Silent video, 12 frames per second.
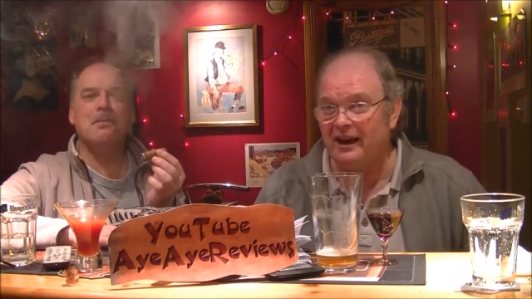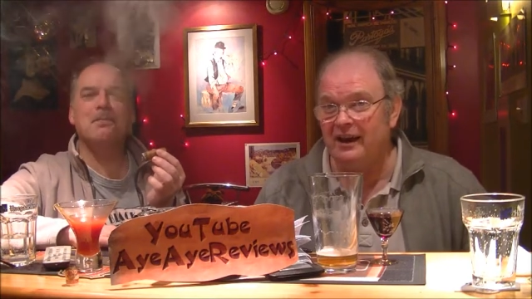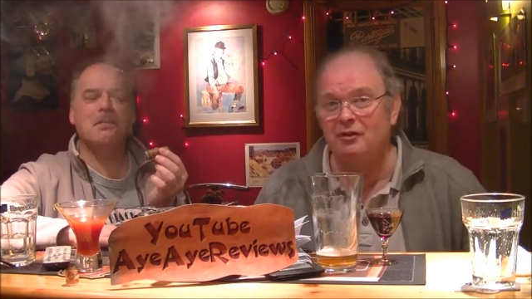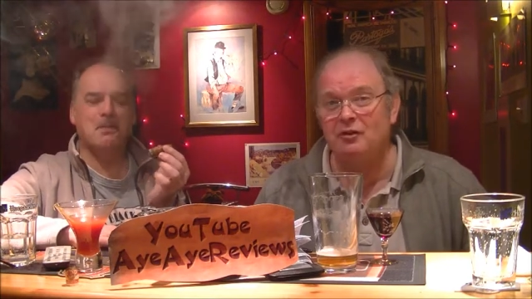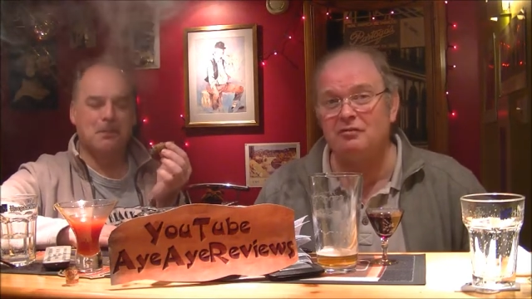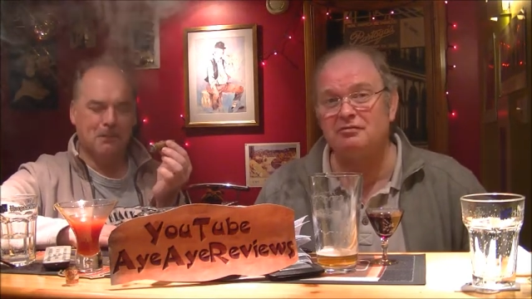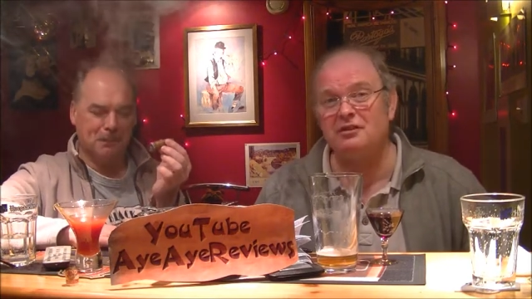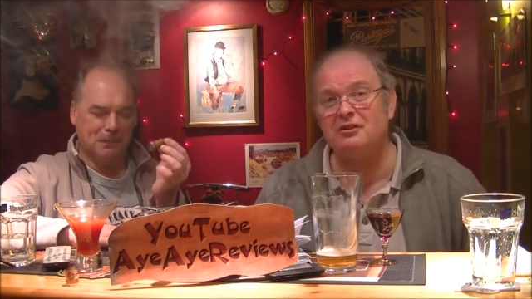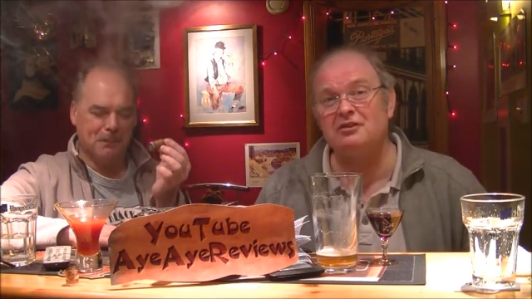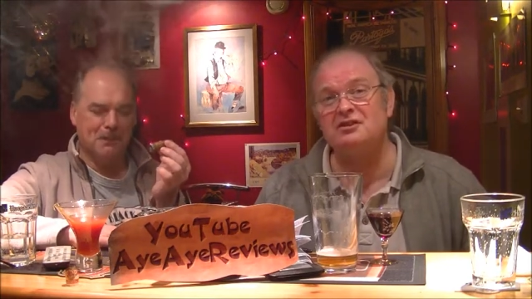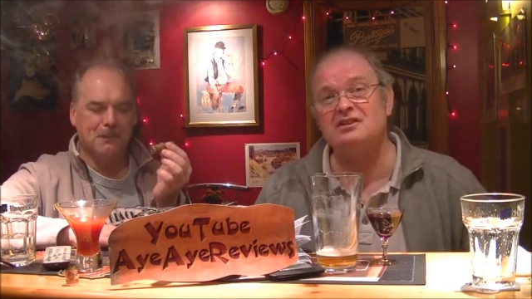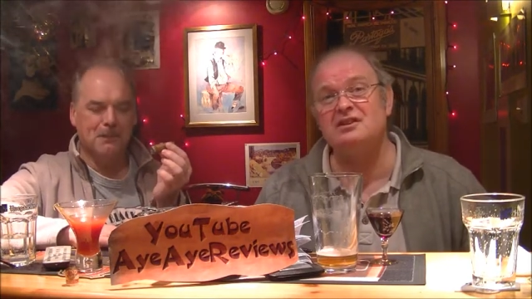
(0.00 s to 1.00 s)
Speaker 1: and hopefully
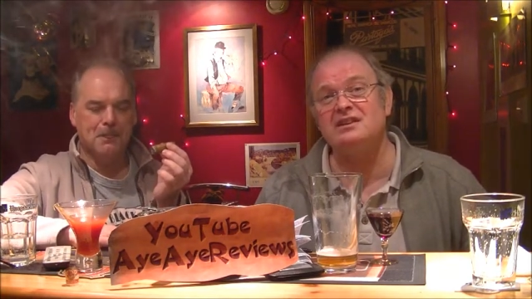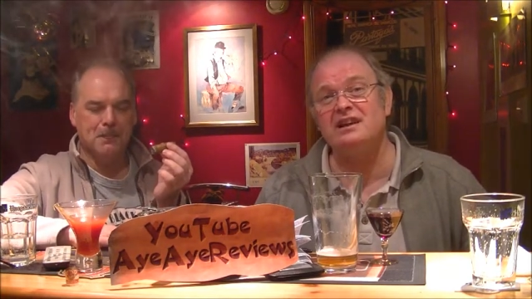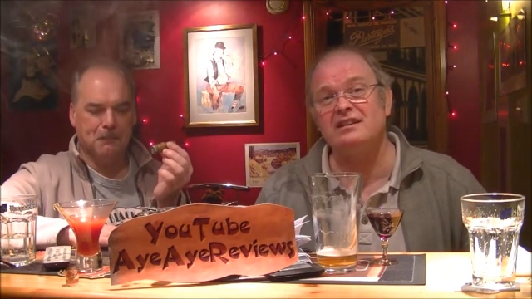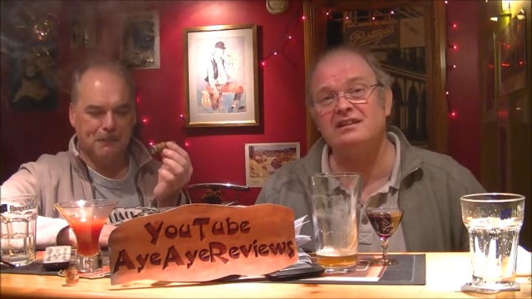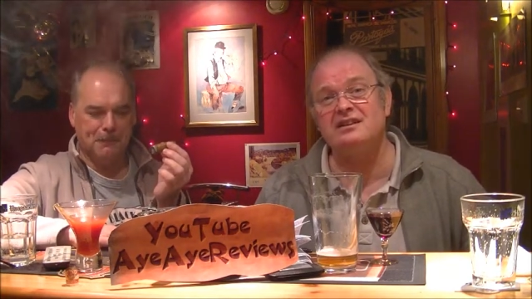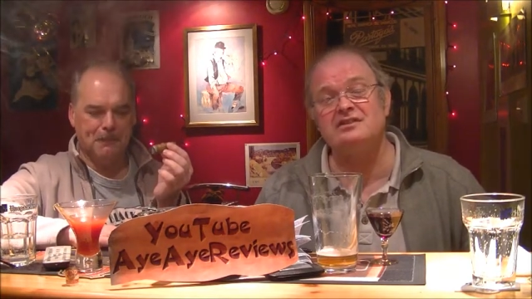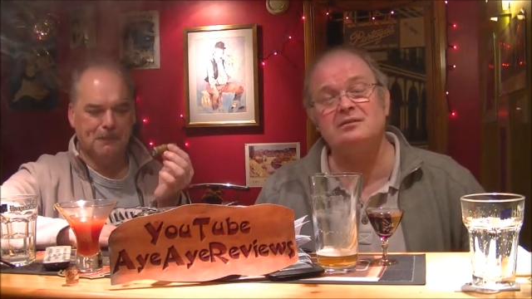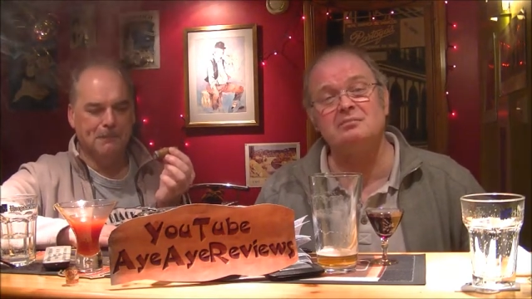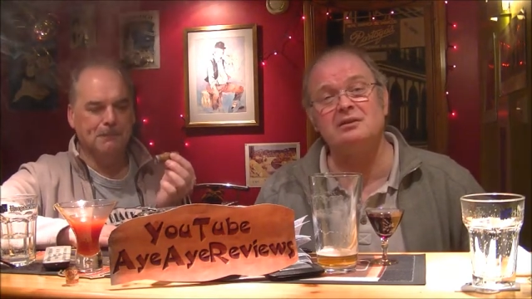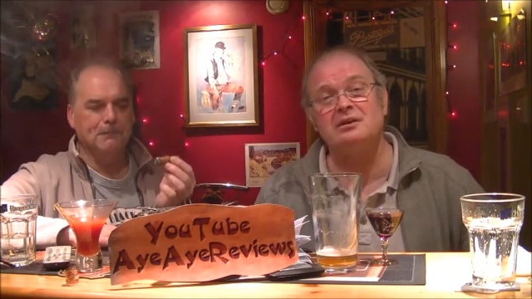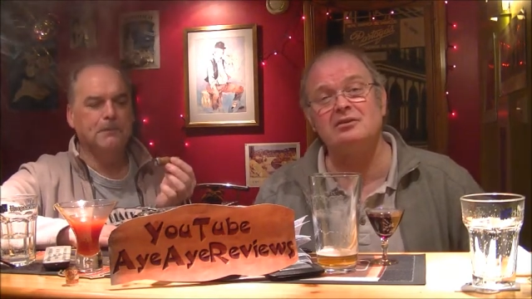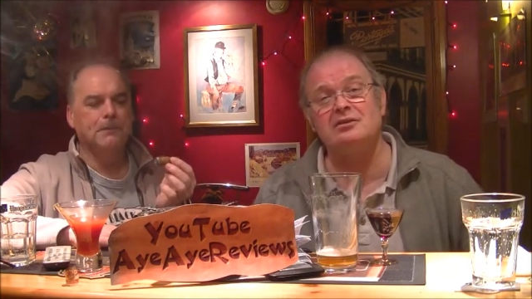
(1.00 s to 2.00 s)
reach the 90s and
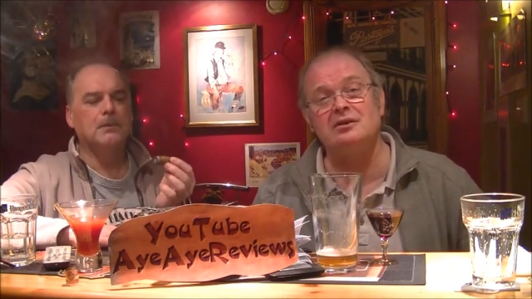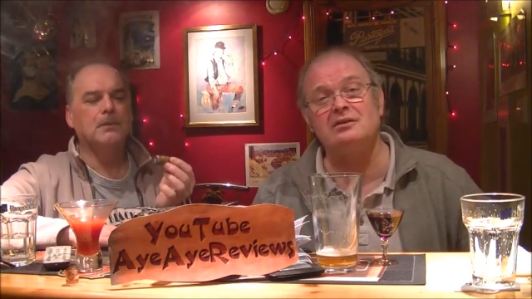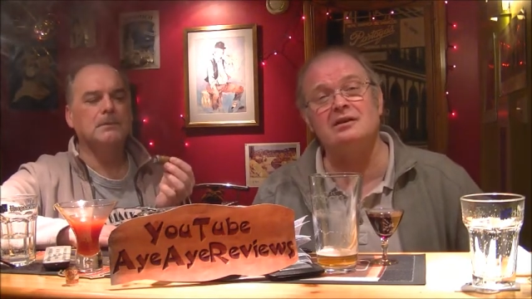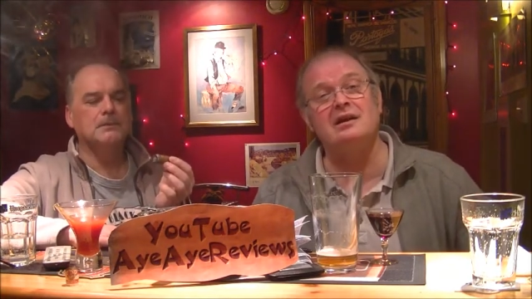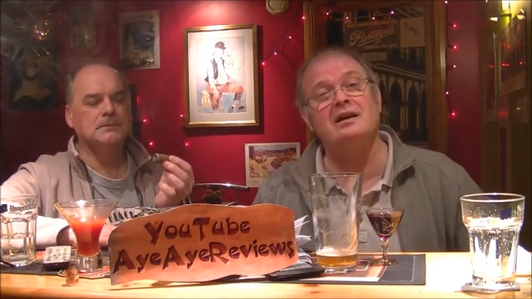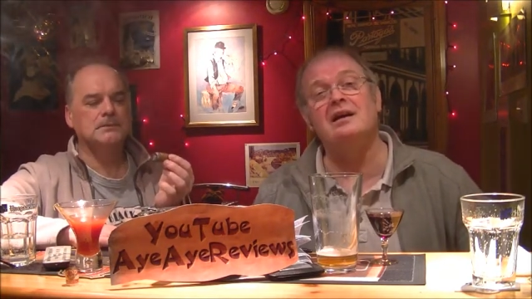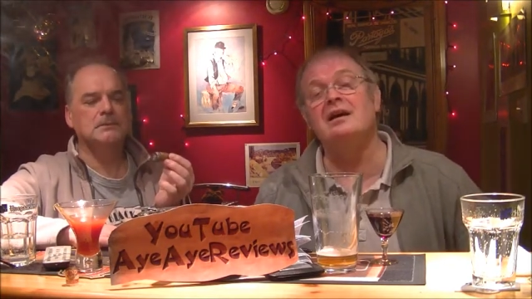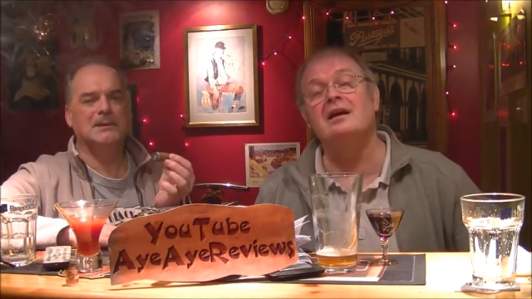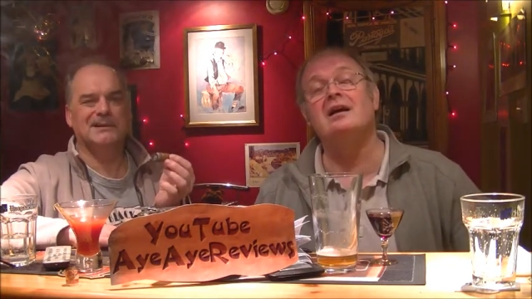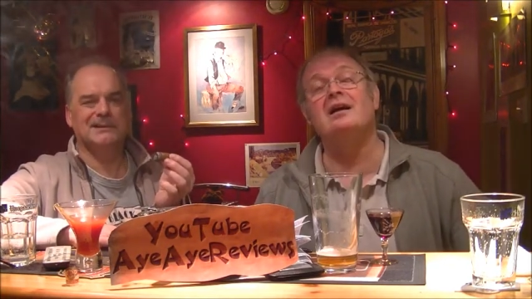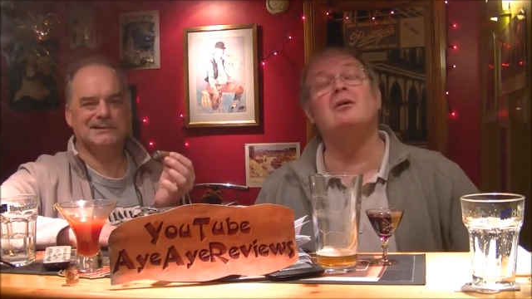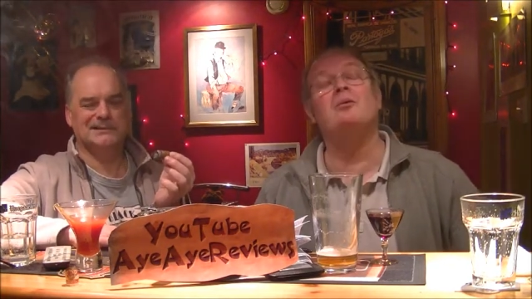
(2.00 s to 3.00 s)
beyond
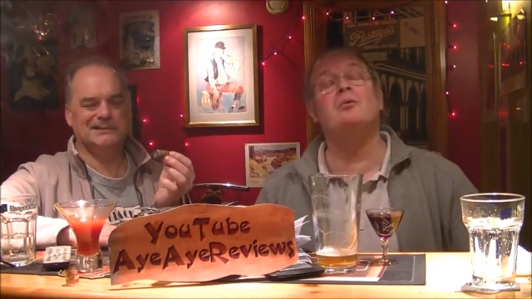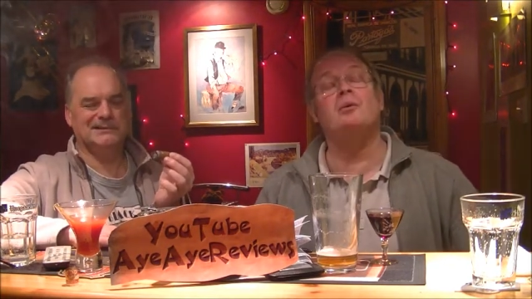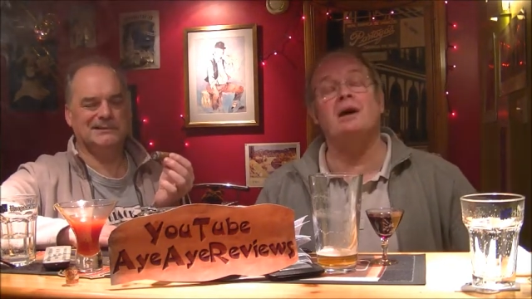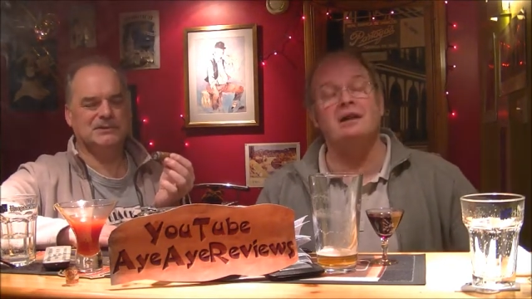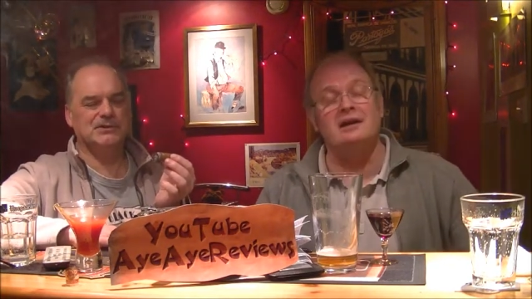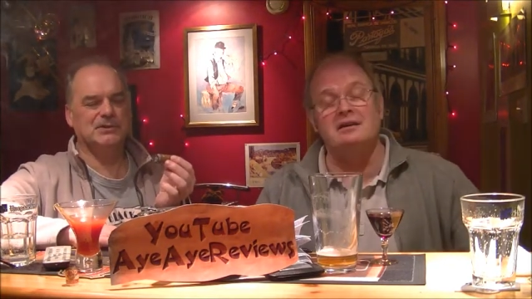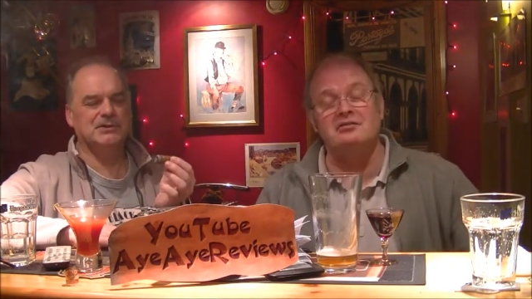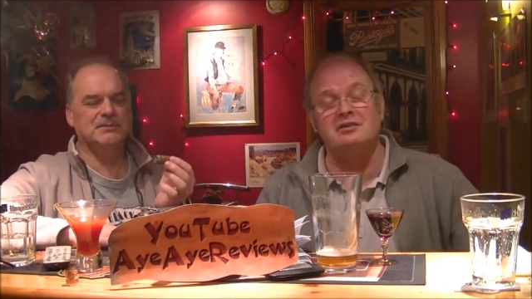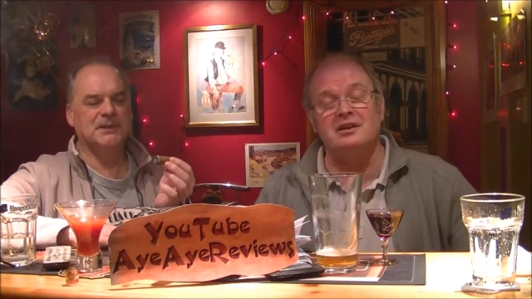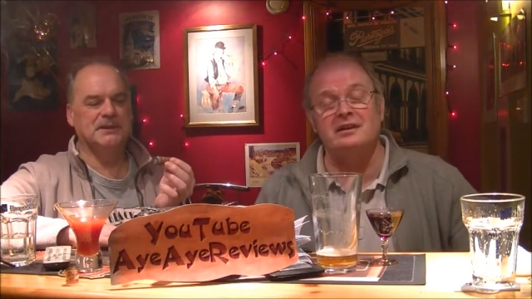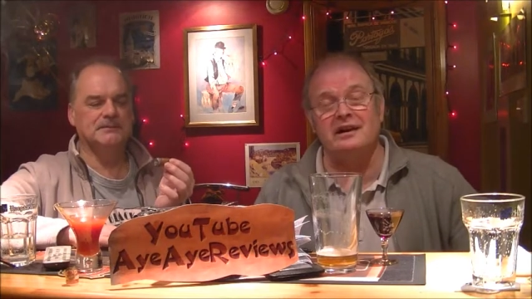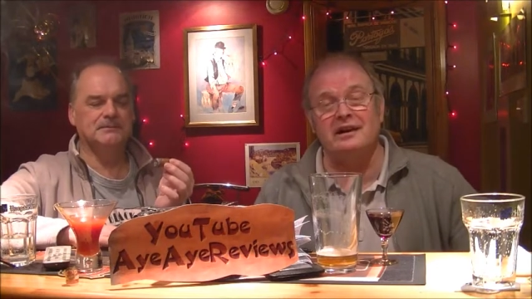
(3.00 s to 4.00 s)
oh, well
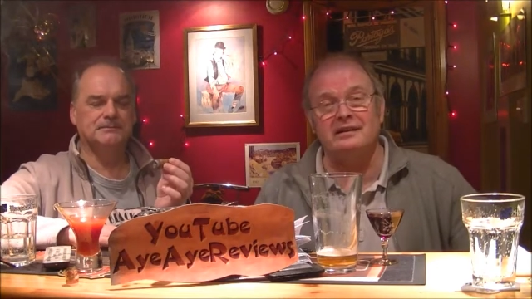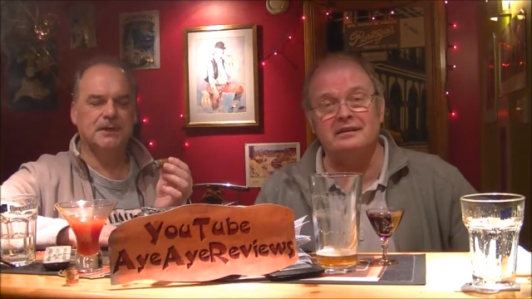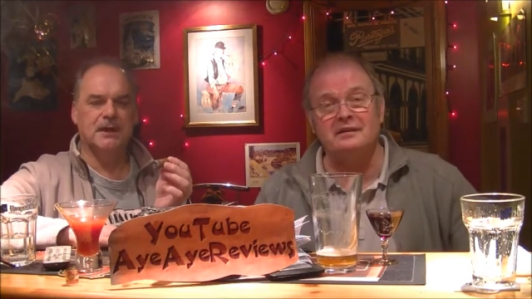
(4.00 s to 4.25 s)
after that.